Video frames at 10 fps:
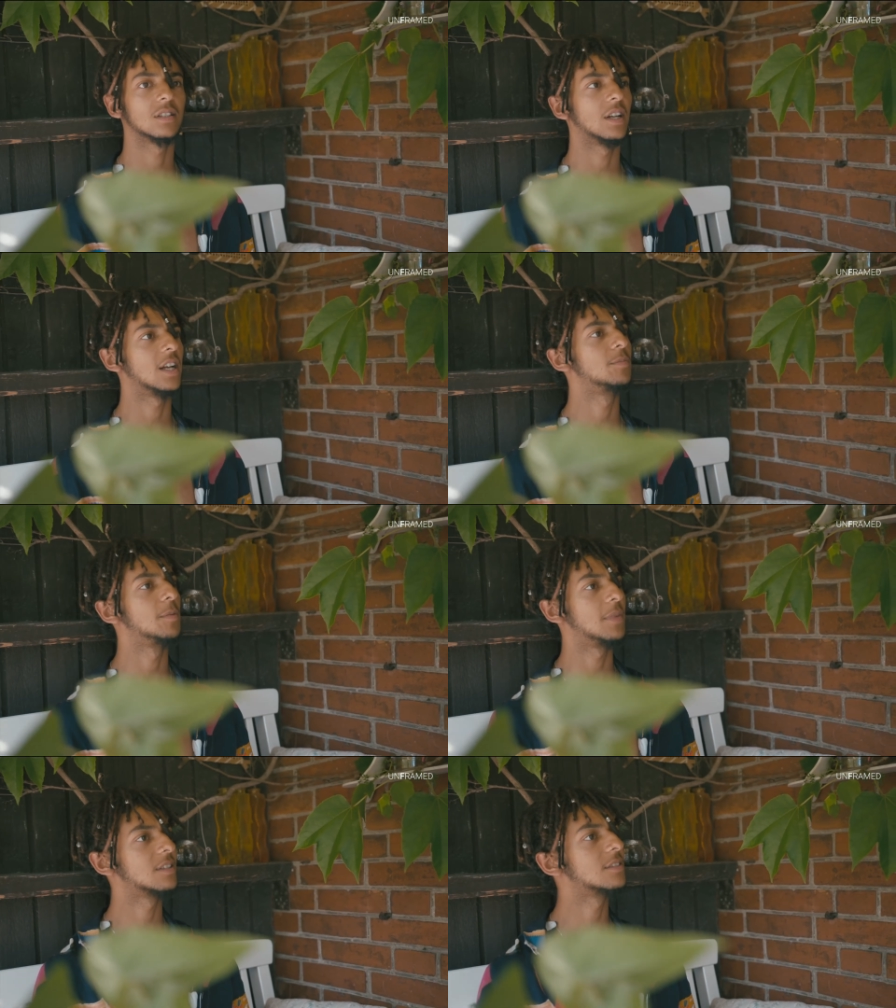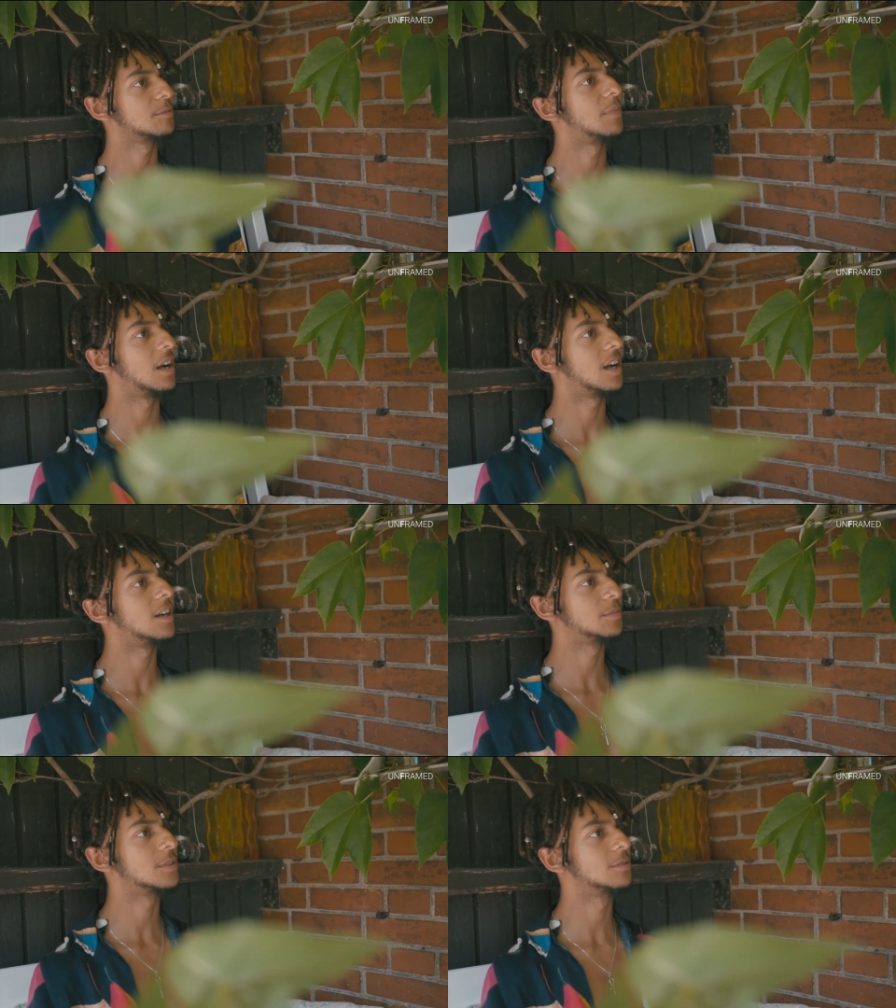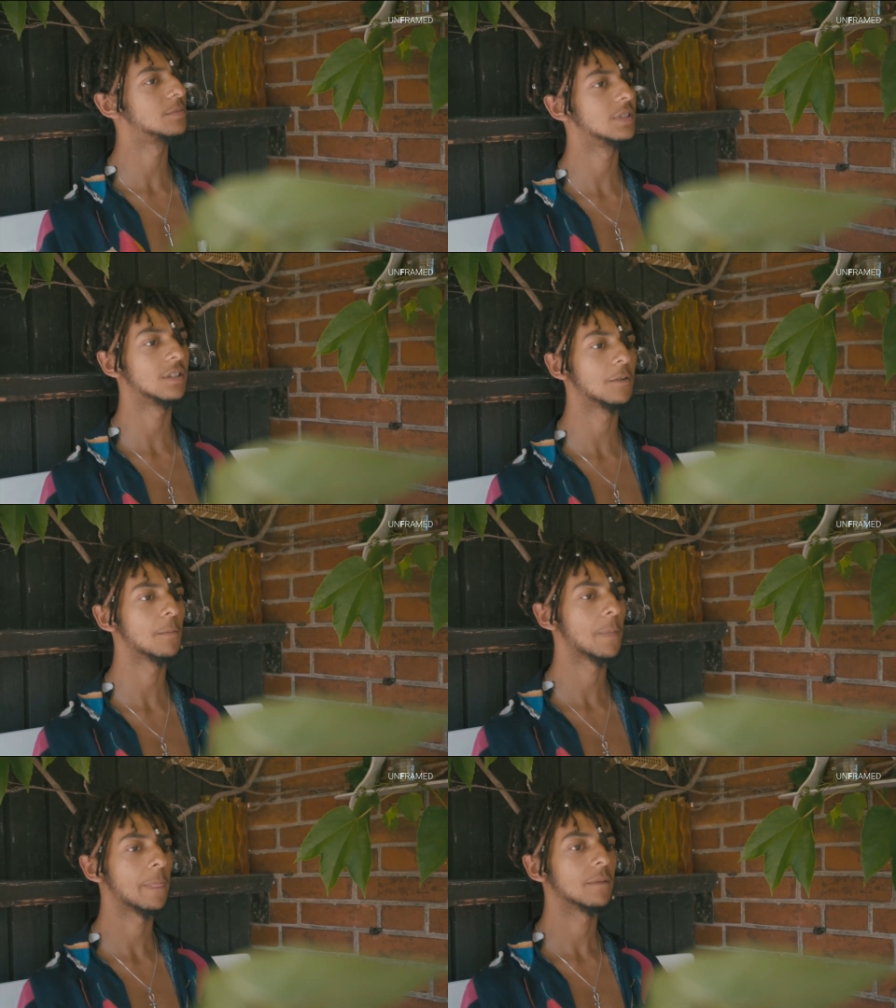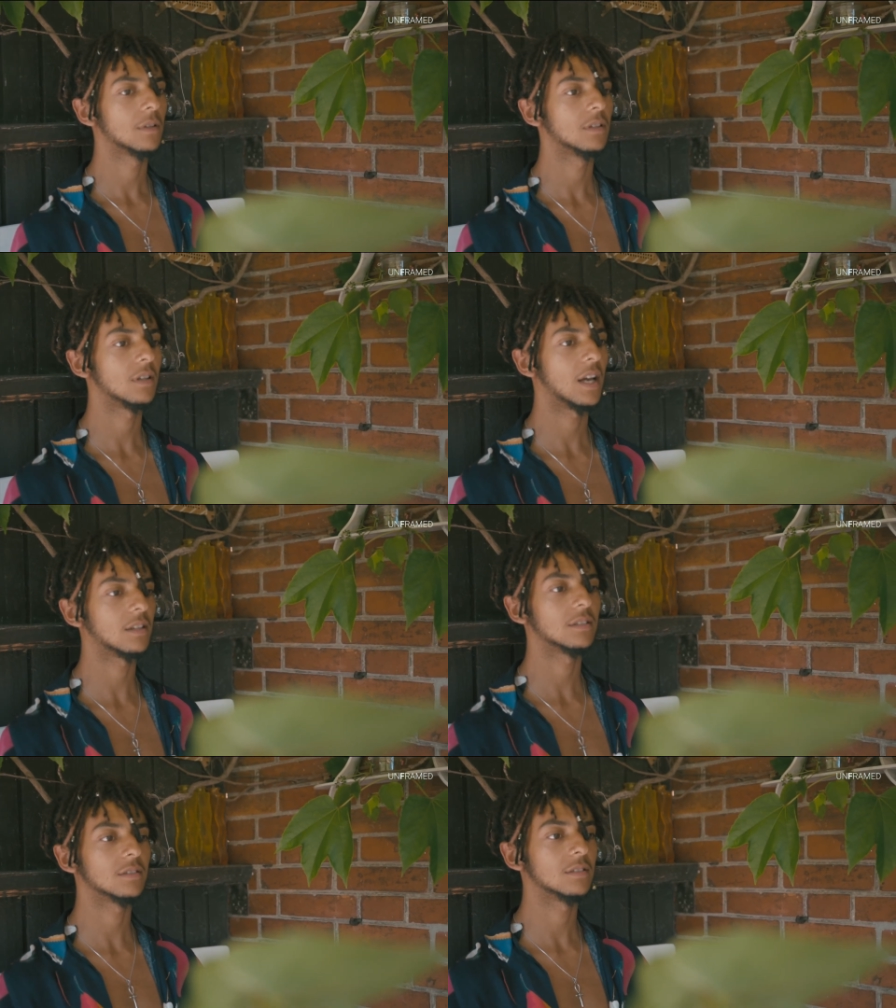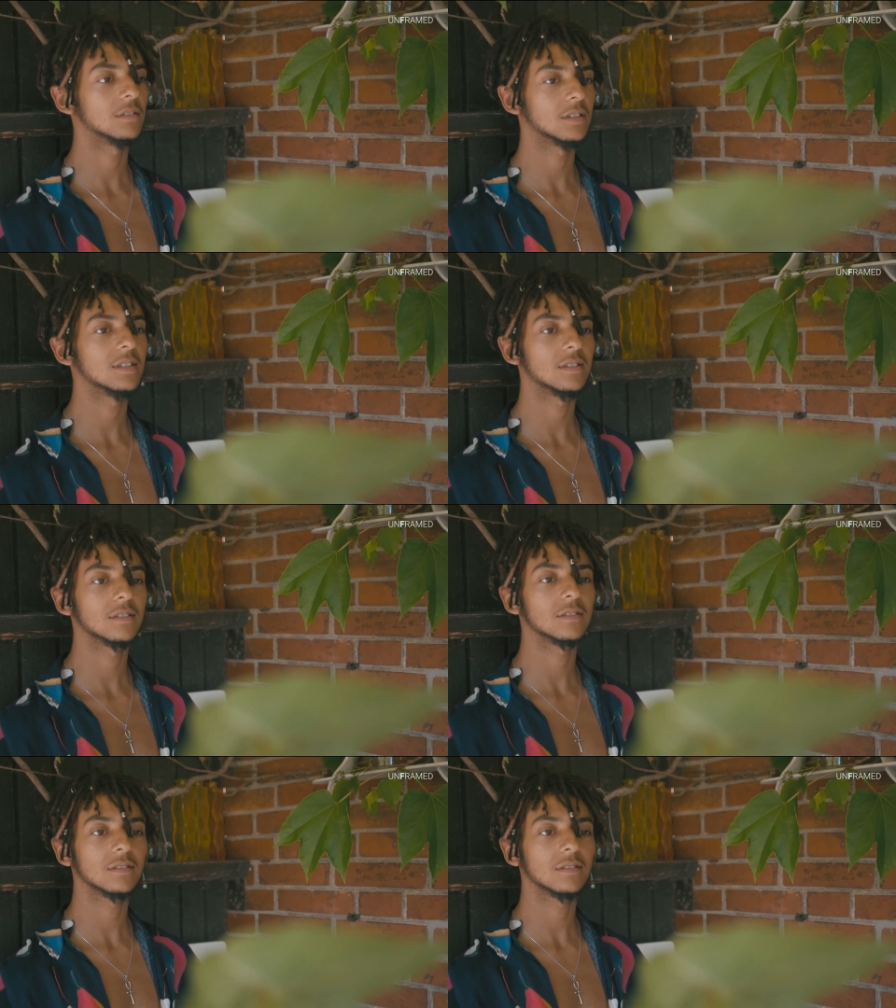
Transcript: gonna help me mix my album, and like he's